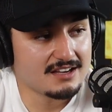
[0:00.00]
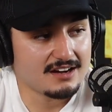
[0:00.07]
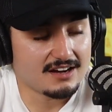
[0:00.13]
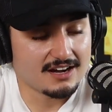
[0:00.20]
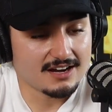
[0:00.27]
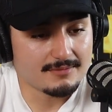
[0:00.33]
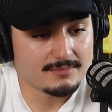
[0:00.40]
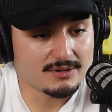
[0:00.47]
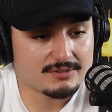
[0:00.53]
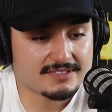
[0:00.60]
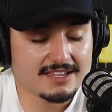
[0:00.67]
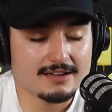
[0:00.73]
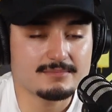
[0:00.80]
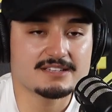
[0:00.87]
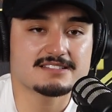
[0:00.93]
But with
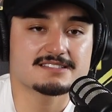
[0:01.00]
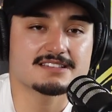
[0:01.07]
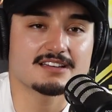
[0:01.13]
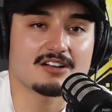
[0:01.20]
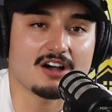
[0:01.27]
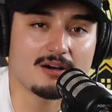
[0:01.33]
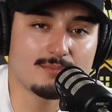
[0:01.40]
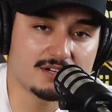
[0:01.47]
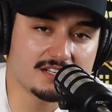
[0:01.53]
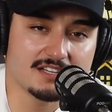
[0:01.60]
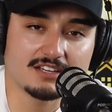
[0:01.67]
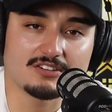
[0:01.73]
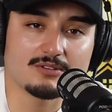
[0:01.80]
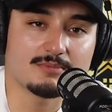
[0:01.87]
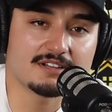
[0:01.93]
that being said, all money
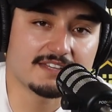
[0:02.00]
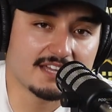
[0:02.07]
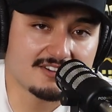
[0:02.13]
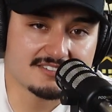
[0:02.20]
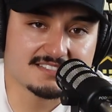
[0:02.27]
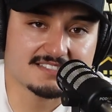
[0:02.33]
in, no money out.